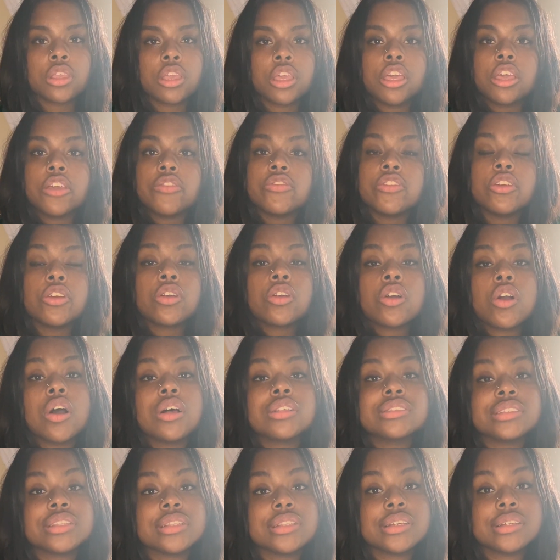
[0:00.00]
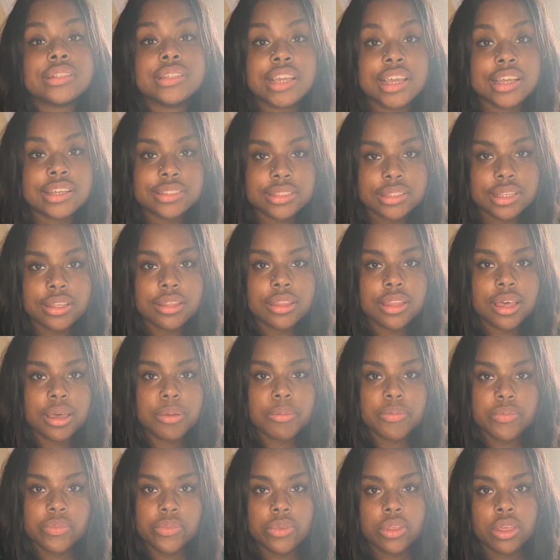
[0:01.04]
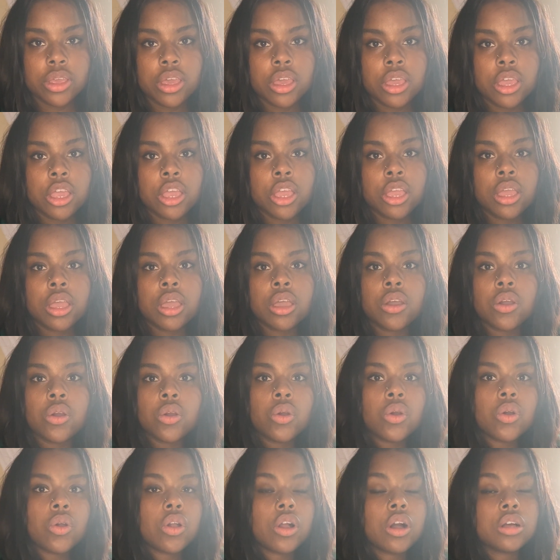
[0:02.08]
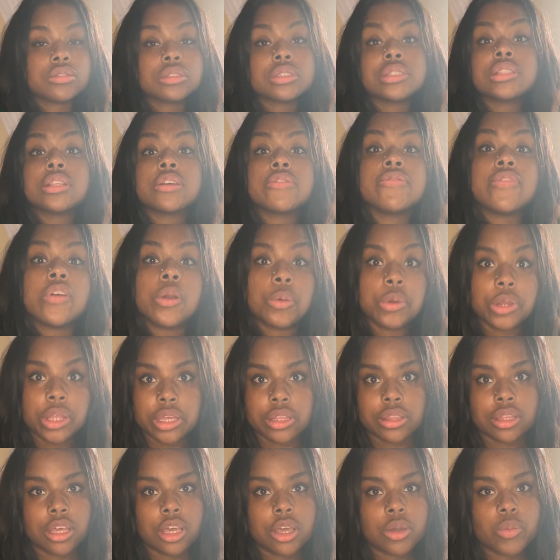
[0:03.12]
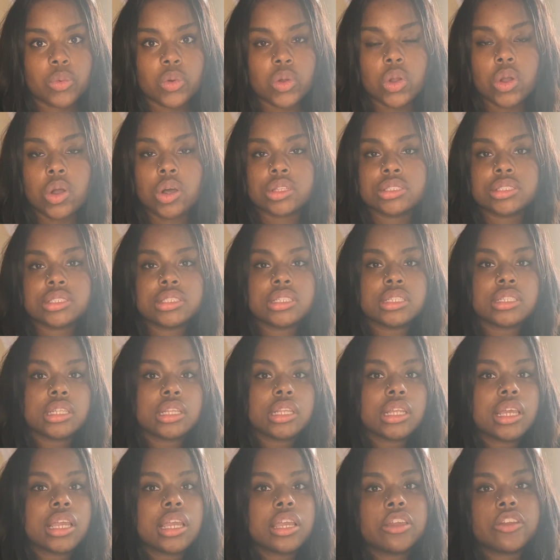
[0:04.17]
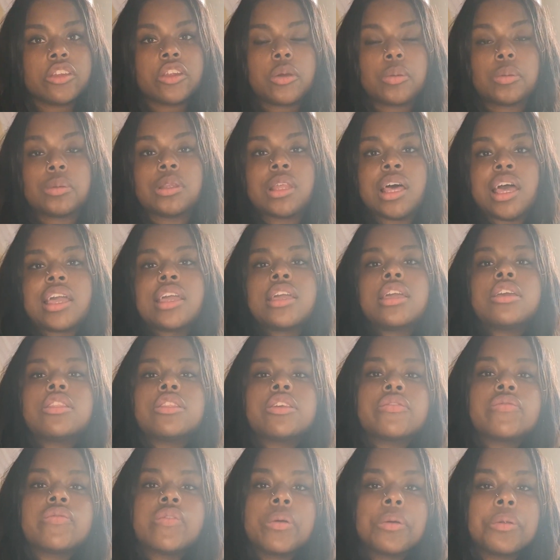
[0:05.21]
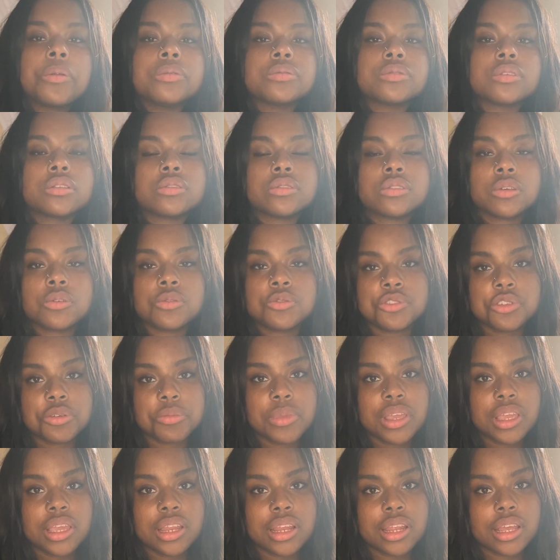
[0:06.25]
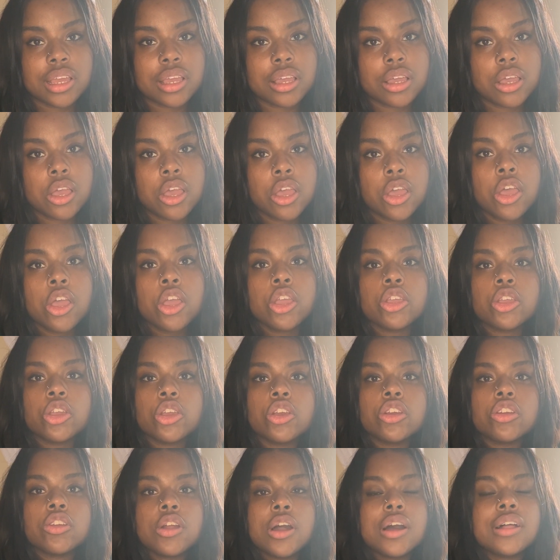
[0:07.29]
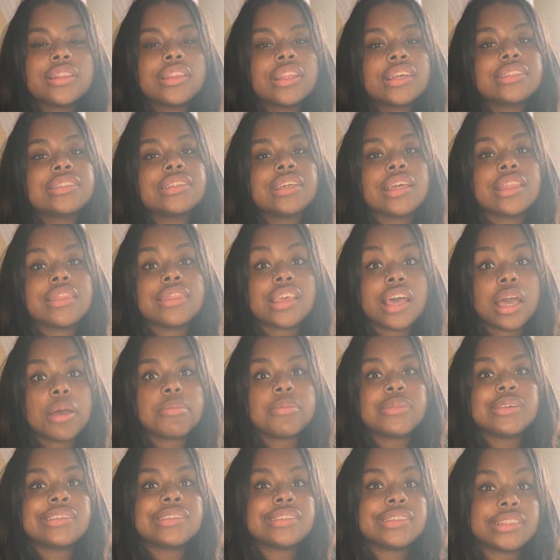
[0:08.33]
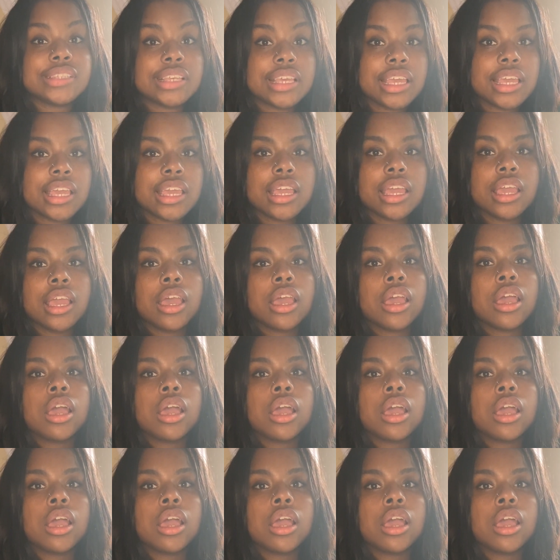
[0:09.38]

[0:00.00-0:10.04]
If you're constantly texting them, or constantly phoning them, or constantly, you know, liking their photos on social media, you're not letting them see